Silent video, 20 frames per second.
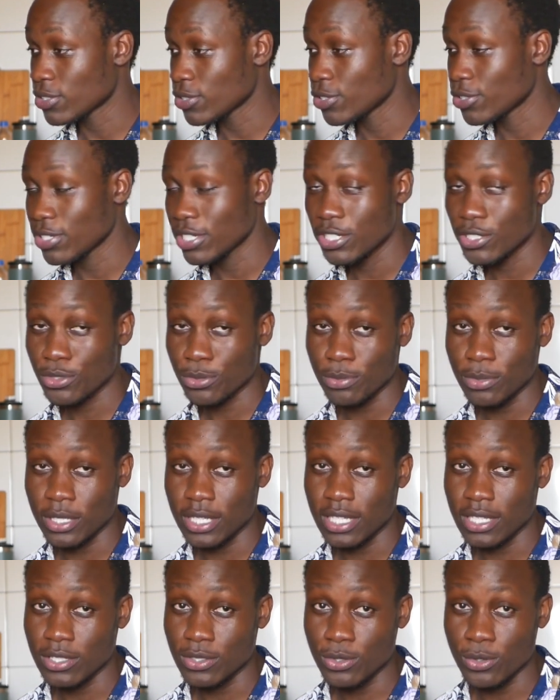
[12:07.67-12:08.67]
So you need
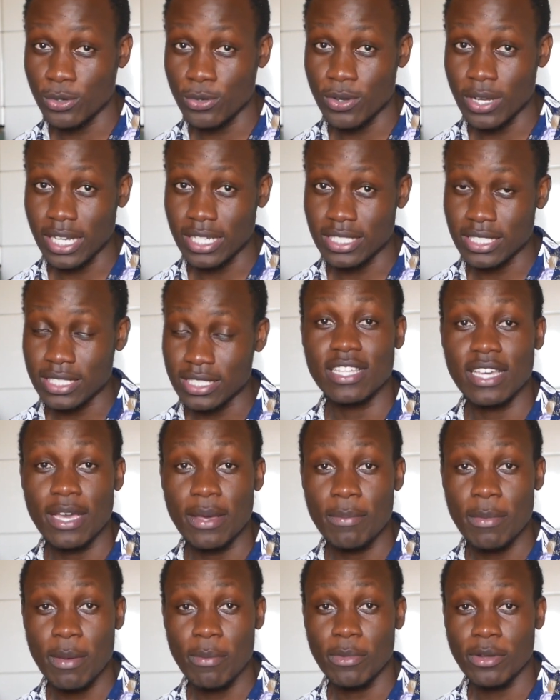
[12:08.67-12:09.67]
to look at
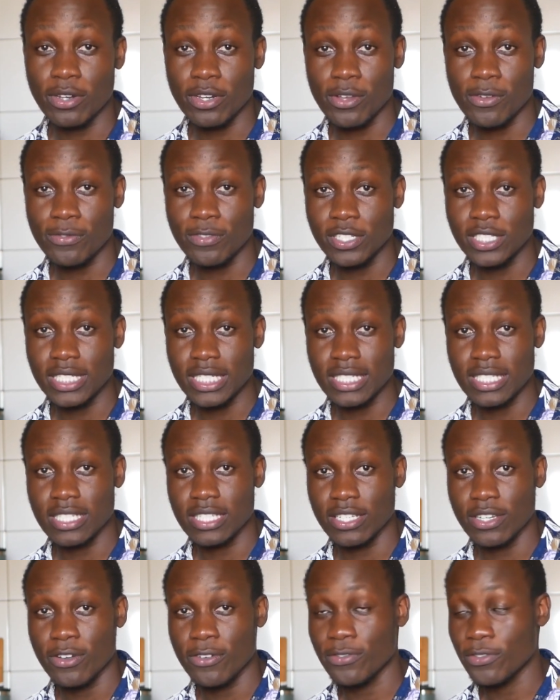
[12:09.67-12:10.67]
the memory
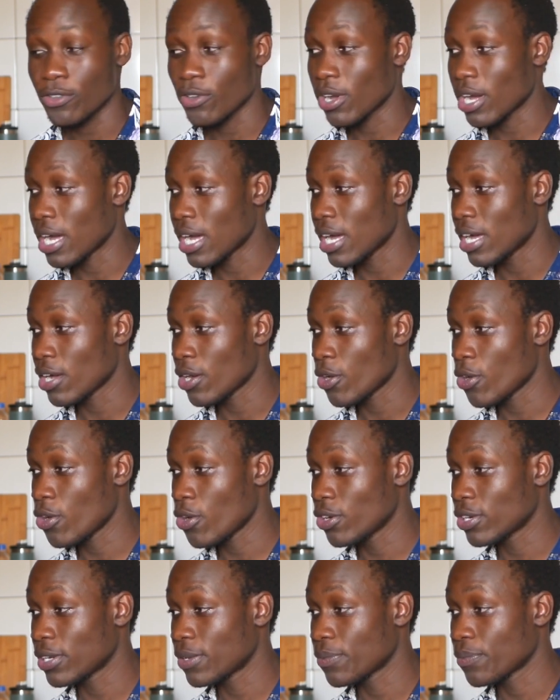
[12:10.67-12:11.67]
efficiency of your
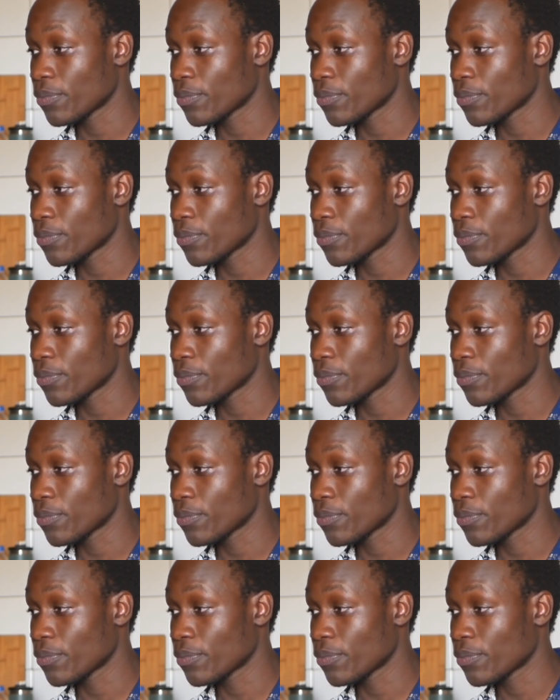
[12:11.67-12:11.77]
code.